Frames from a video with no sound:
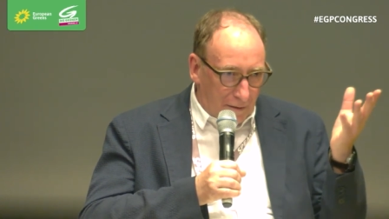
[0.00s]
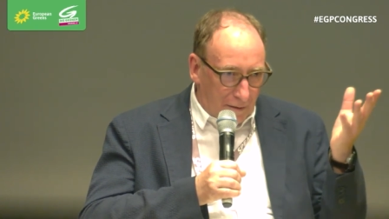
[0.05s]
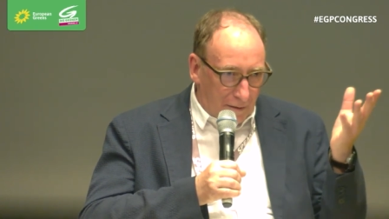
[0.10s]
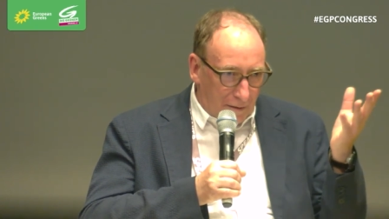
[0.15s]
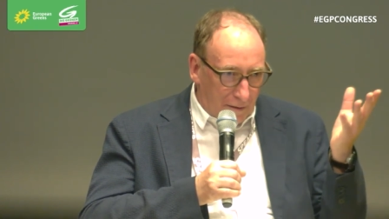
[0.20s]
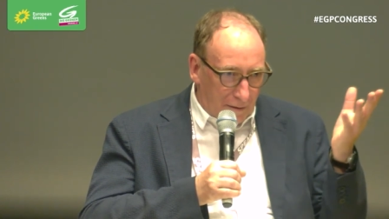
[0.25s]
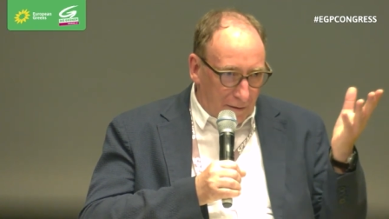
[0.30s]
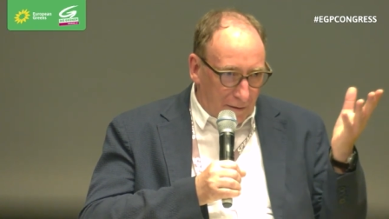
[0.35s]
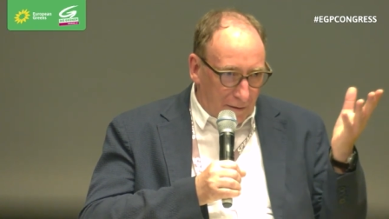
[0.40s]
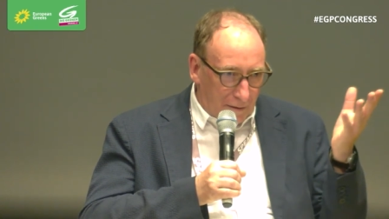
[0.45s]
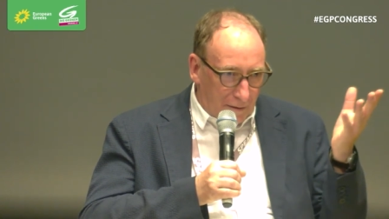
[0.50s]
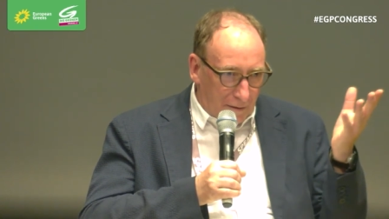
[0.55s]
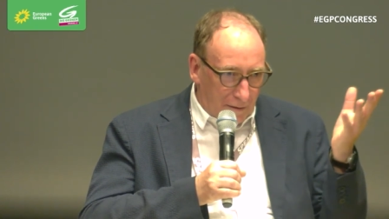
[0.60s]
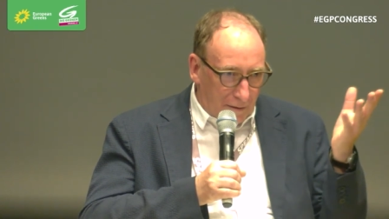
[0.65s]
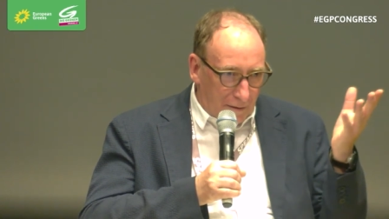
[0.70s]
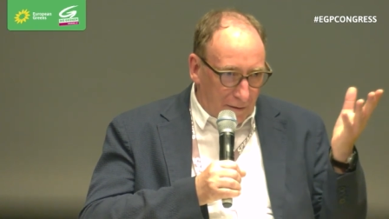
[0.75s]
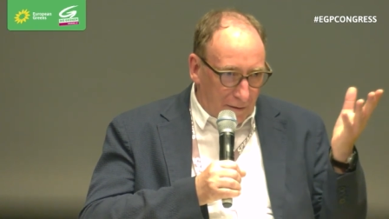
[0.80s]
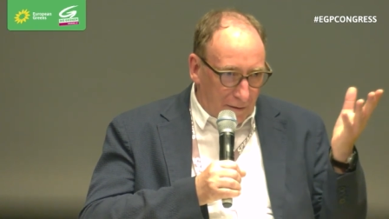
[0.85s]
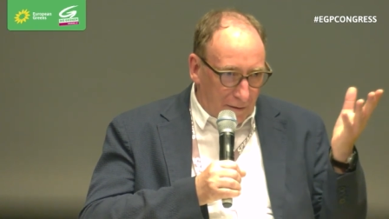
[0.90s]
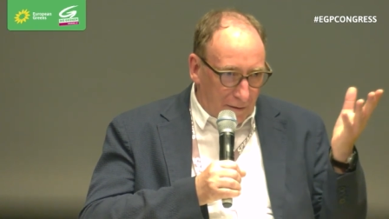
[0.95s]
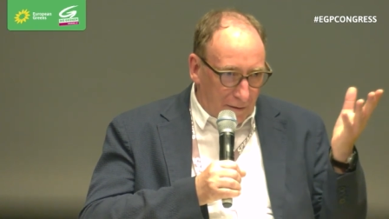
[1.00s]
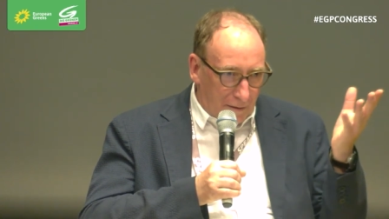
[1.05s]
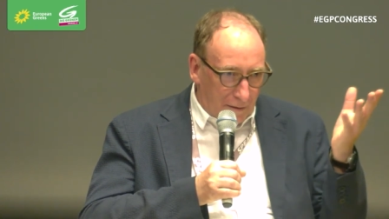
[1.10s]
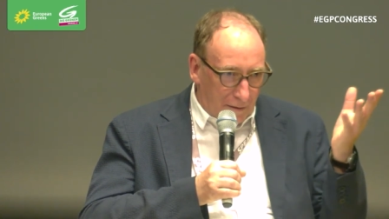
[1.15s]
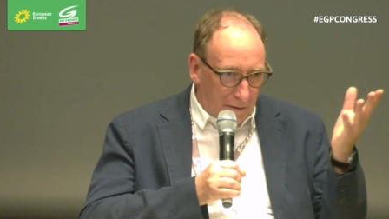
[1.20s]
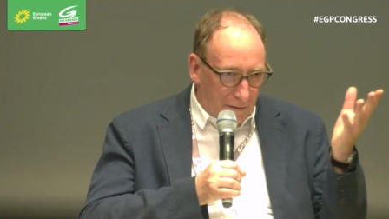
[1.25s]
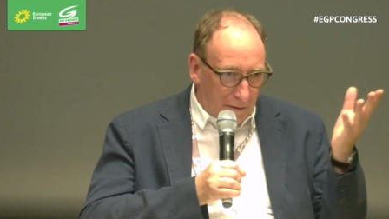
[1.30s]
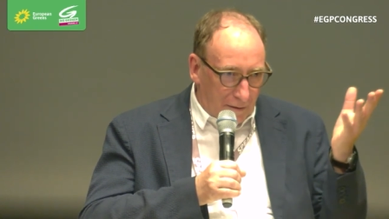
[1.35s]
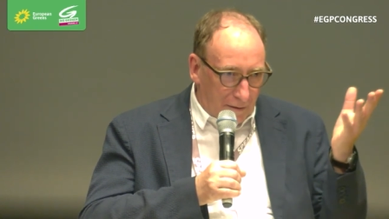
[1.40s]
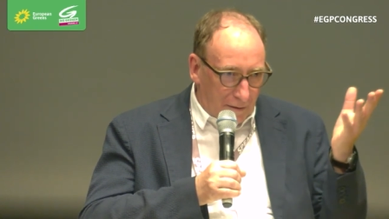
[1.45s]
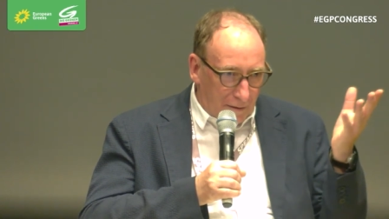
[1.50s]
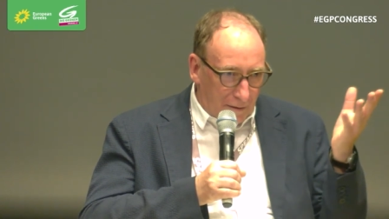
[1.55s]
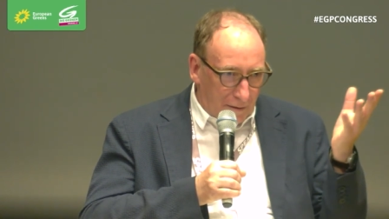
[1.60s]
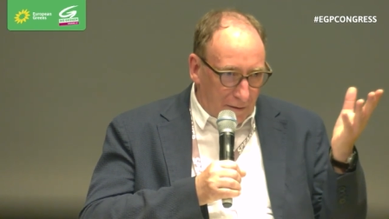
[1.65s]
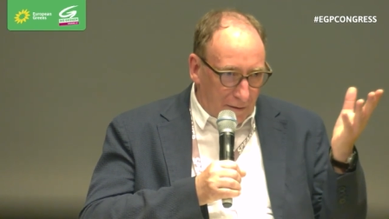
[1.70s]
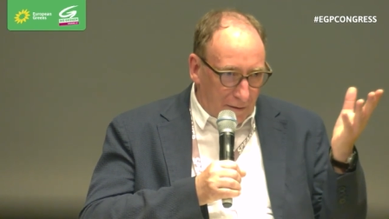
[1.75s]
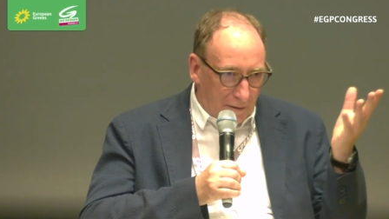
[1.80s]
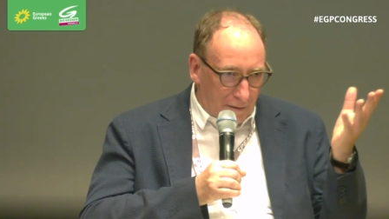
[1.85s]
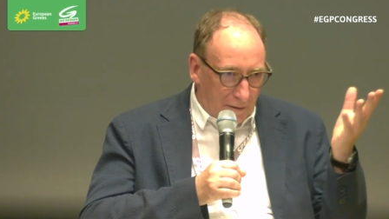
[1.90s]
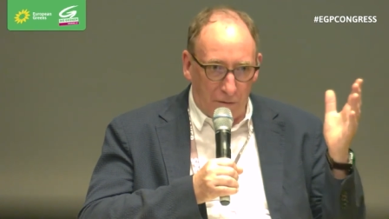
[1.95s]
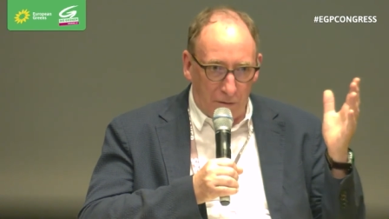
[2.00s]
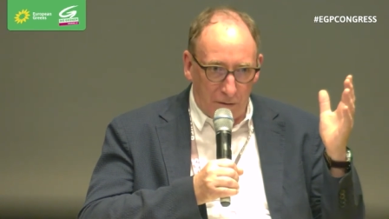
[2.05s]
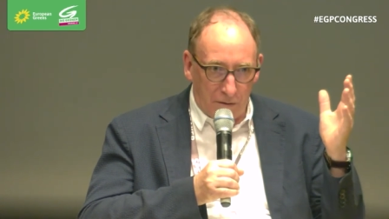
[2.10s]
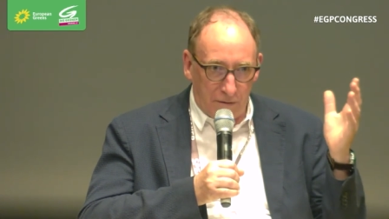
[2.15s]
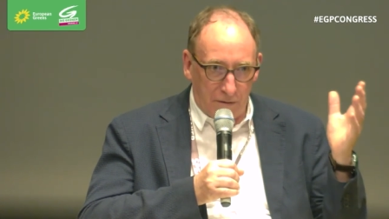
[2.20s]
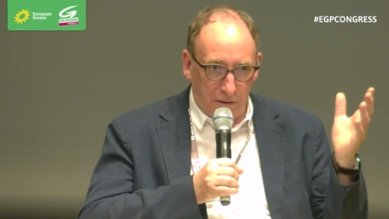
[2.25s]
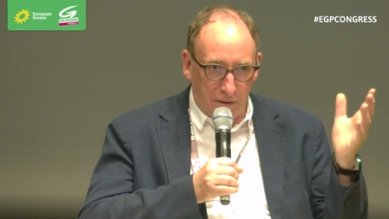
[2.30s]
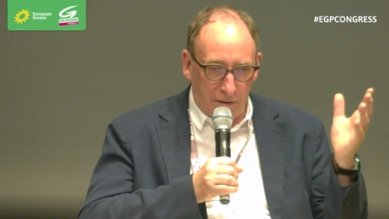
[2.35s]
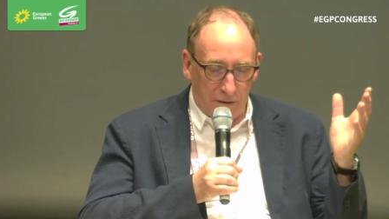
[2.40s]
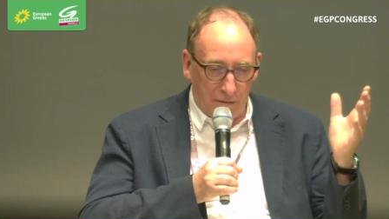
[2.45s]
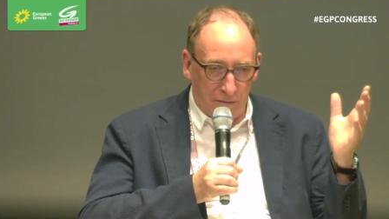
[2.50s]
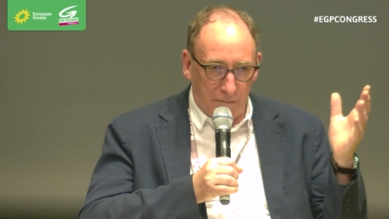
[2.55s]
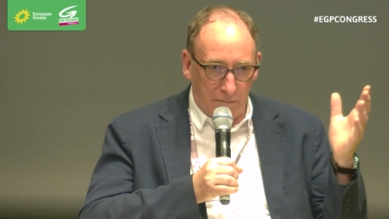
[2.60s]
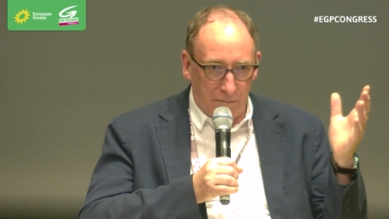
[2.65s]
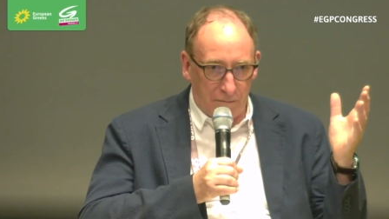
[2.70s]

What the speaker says: the last 15 years, the Austrian